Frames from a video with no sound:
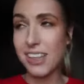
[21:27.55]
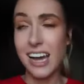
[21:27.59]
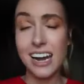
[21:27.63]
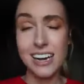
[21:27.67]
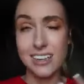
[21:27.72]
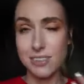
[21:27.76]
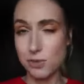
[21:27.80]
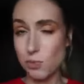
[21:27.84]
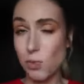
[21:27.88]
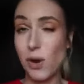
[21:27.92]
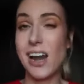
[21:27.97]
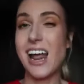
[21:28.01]

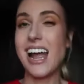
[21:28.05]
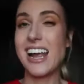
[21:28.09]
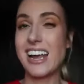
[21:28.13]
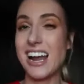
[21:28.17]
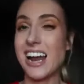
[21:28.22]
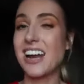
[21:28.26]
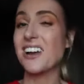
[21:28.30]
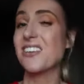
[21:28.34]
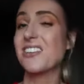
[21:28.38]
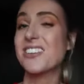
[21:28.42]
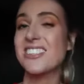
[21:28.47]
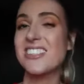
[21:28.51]
That is what I
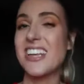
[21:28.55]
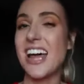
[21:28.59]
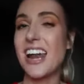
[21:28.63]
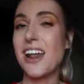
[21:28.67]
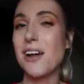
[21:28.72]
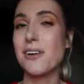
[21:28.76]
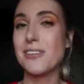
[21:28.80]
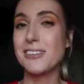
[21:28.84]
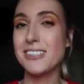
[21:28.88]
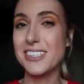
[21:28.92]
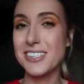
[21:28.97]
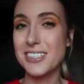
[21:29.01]
kind of set
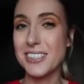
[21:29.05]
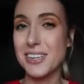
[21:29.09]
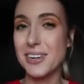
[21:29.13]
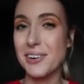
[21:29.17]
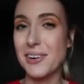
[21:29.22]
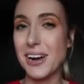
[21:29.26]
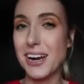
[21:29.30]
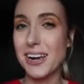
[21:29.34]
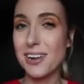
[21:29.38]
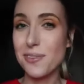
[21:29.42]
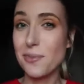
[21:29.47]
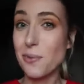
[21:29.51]
out to
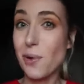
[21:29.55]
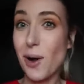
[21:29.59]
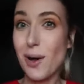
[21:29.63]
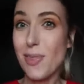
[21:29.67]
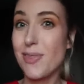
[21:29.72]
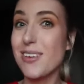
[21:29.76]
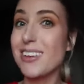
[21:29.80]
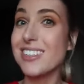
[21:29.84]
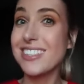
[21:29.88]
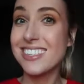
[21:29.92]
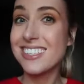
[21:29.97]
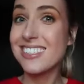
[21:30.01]
do. I didn't
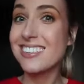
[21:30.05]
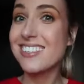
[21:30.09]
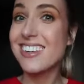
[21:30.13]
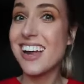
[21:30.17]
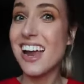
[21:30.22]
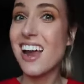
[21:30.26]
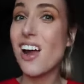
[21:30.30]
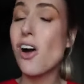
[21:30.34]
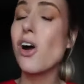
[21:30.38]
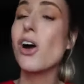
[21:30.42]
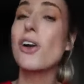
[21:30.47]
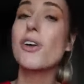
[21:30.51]
want these to
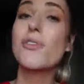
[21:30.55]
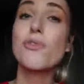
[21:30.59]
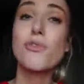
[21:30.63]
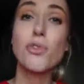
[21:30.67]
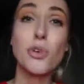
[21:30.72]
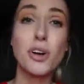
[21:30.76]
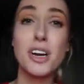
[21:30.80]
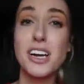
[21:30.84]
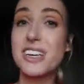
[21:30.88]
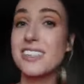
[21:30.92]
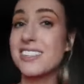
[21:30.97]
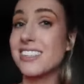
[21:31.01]
stay on
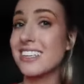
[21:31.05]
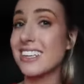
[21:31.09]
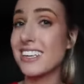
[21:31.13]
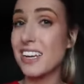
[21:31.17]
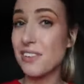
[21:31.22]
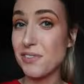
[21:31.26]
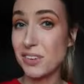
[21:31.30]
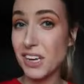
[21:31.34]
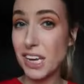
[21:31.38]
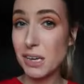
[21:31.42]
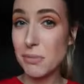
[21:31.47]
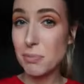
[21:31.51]
for a
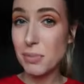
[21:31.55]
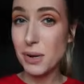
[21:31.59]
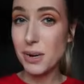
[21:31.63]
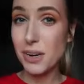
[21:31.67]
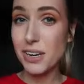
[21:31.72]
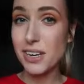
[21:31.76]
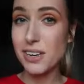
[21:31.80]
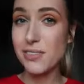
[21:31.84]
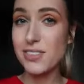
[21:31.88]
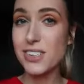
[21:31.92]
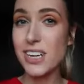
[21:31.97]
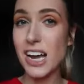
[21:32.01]
significant
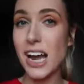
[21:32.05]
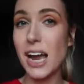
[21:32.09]
period of